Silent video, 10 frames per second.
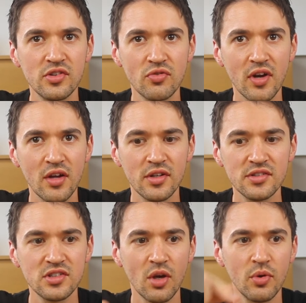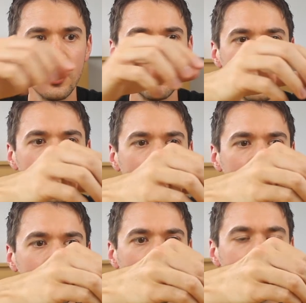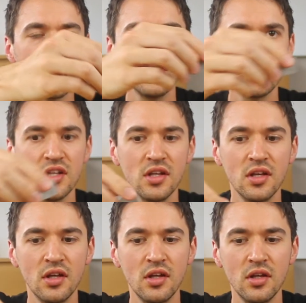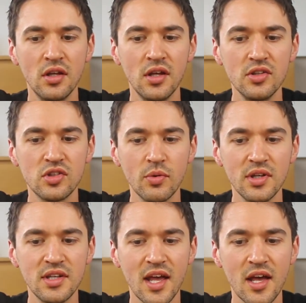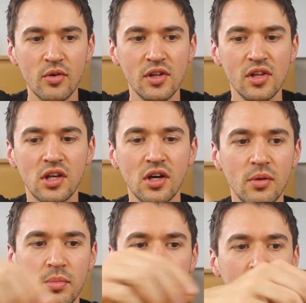surroundings is going up, the amount of energy is going down in the cup.